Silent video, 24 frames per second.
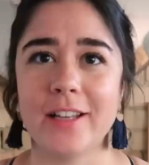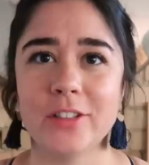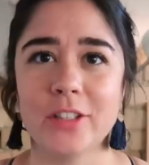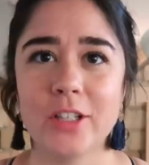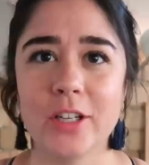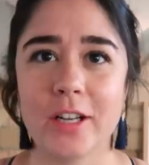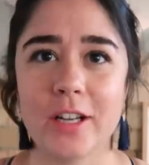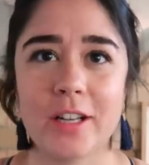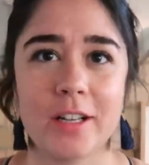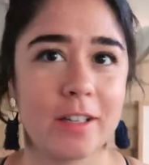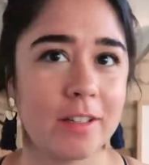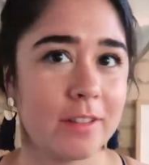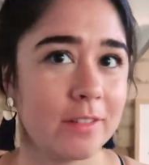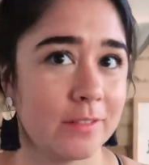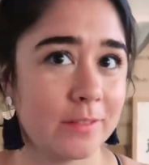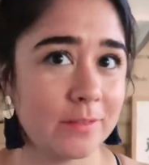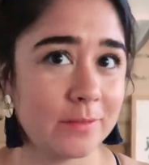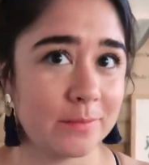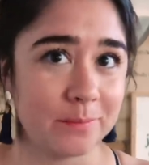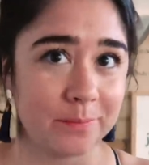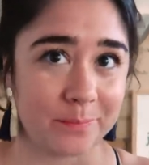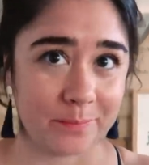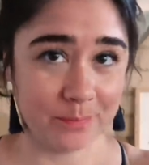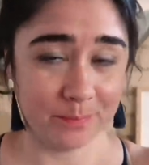I look
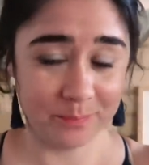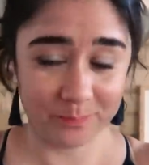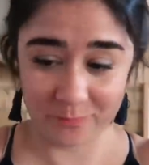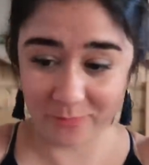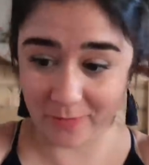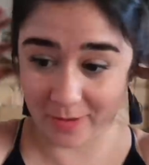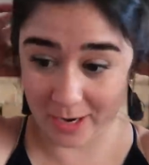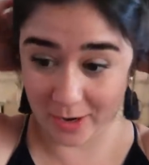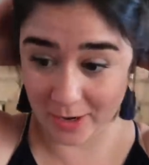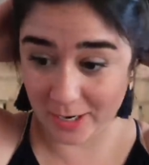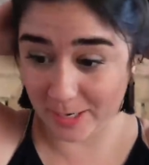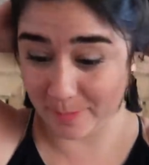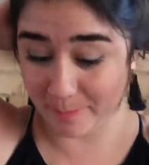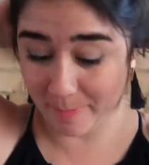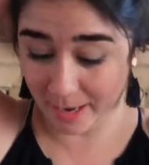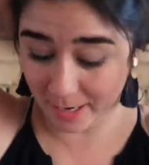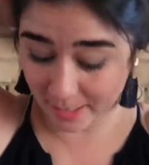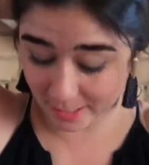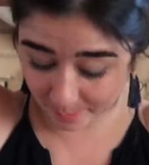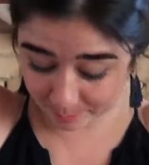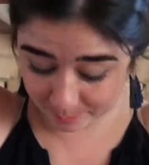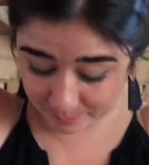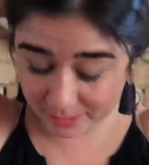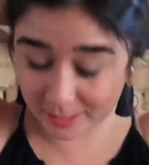very
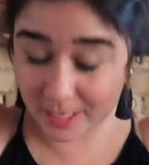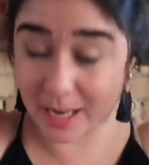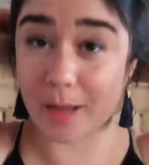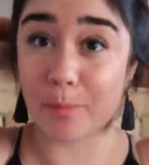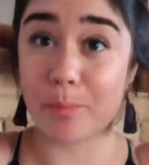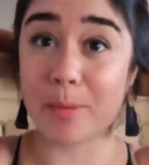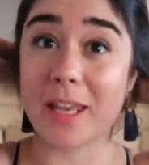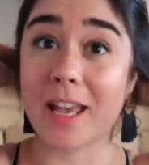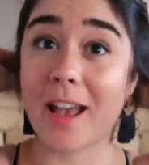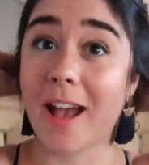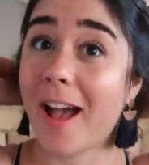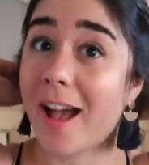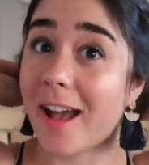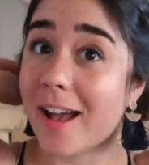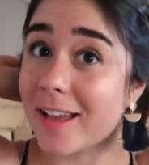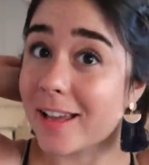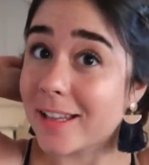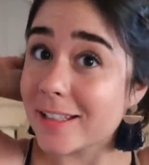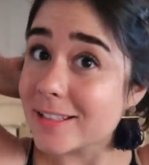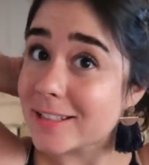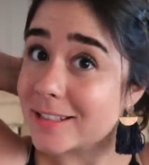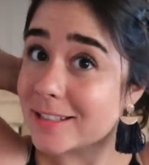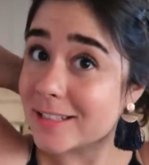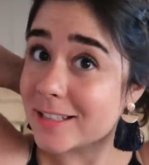made up today
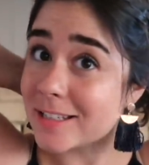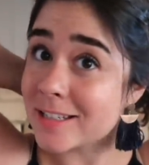because